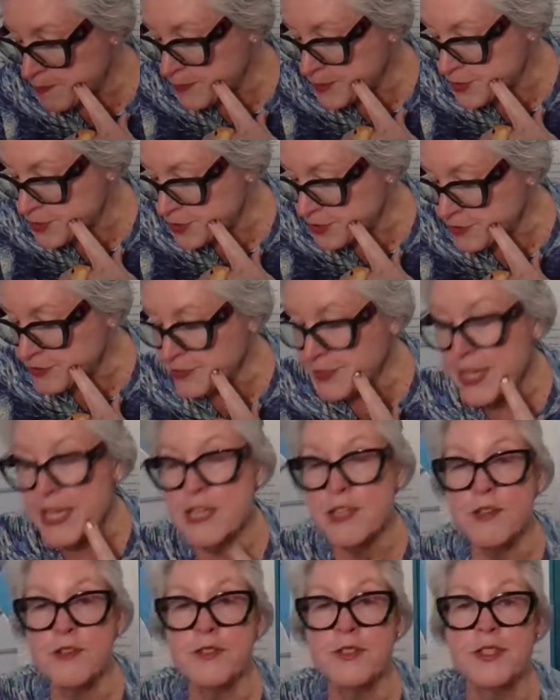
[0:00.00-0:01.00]
certainly
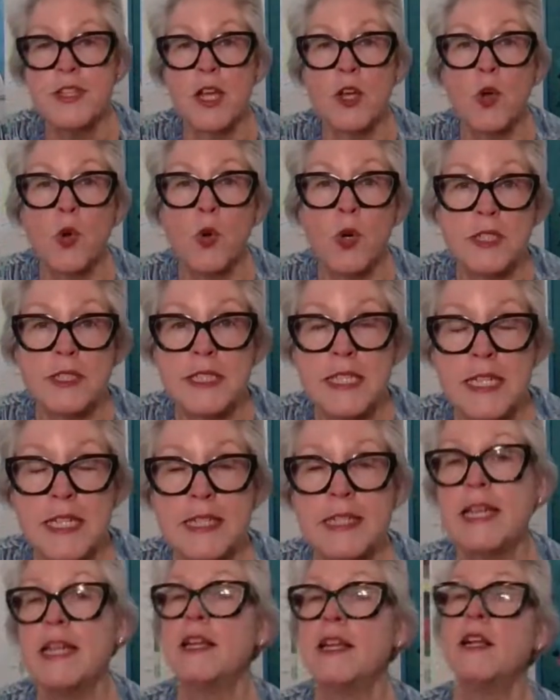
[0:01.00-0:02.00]
use the
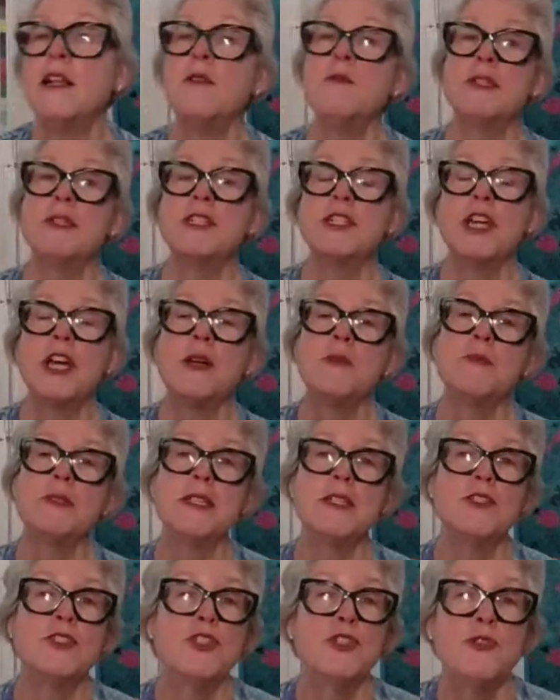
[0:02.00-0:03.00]
quilting needle, which comes
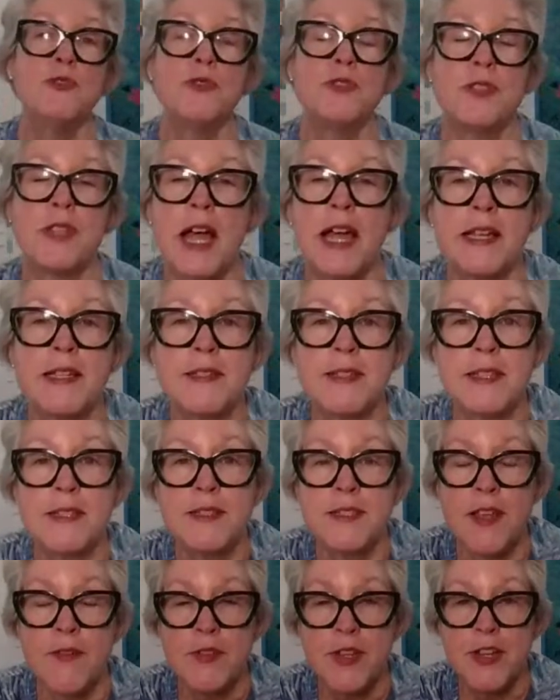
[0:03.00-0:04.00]
in two
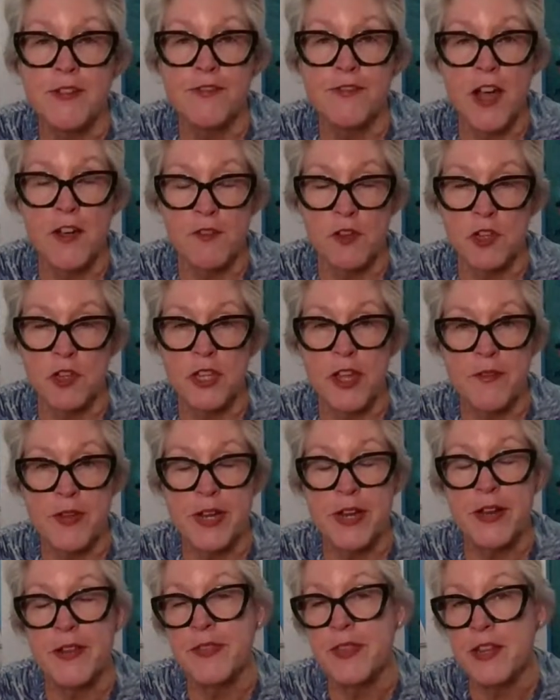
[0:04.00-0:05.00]
sizes,
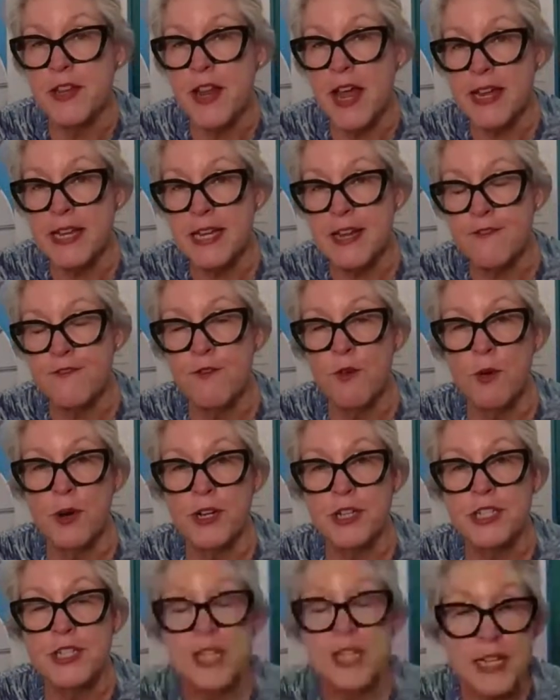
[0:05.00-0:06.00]
75/11 and the
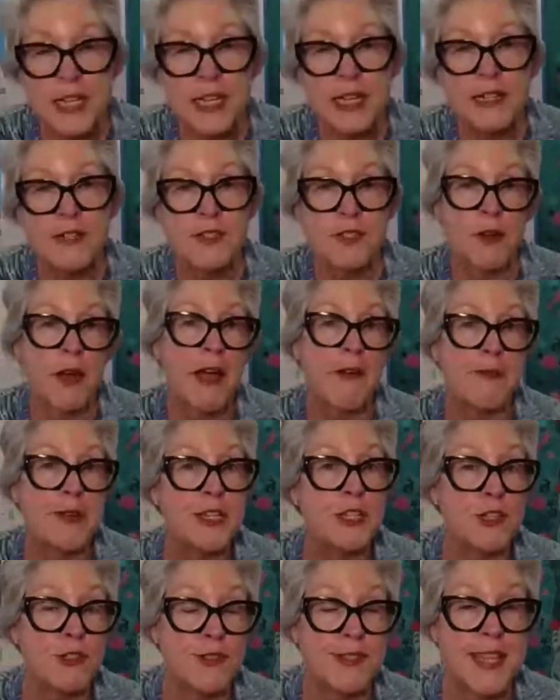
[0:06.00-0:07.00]
90/14. So I
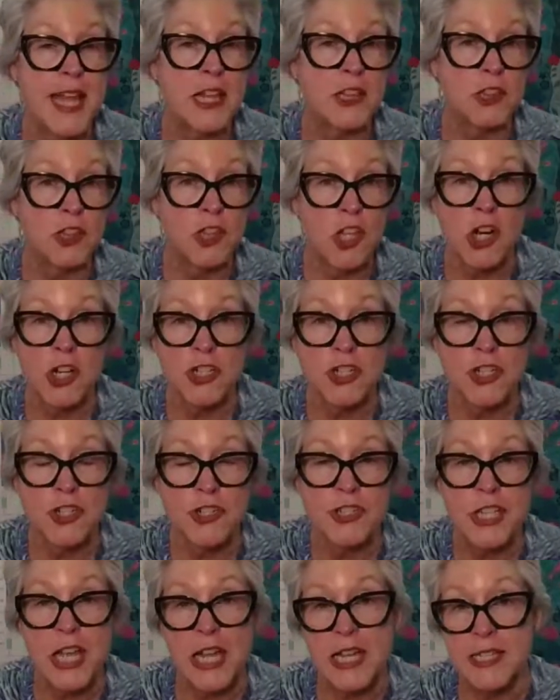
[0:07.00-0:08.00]
would use that larger
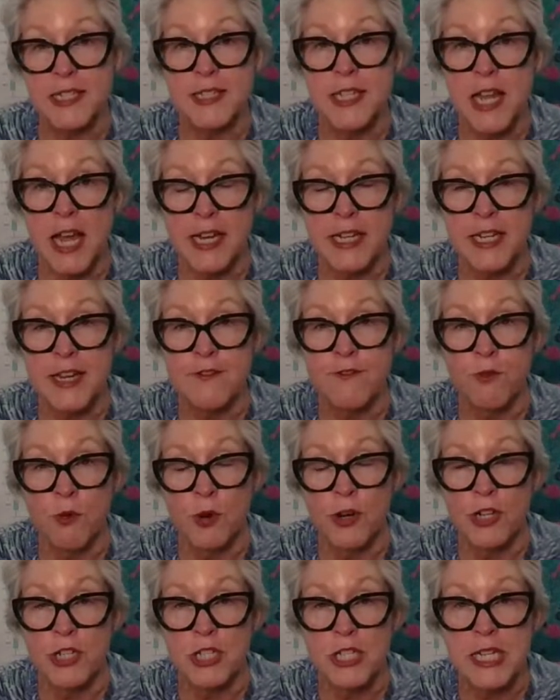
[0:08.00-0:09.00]
size,
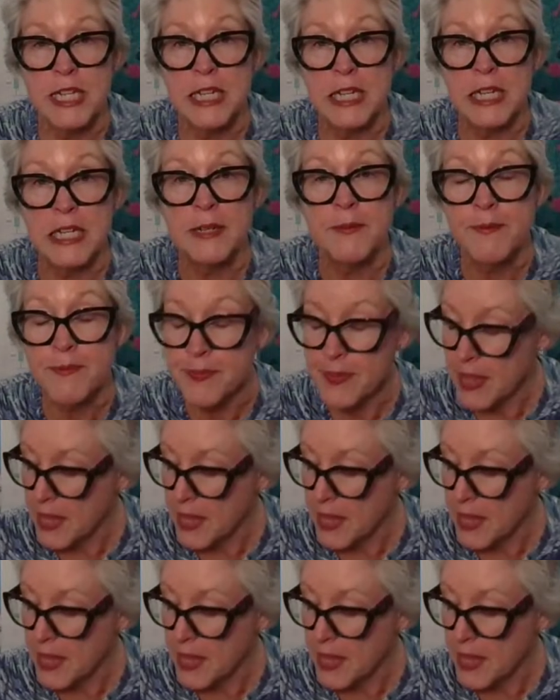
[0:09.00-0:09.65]
90/14.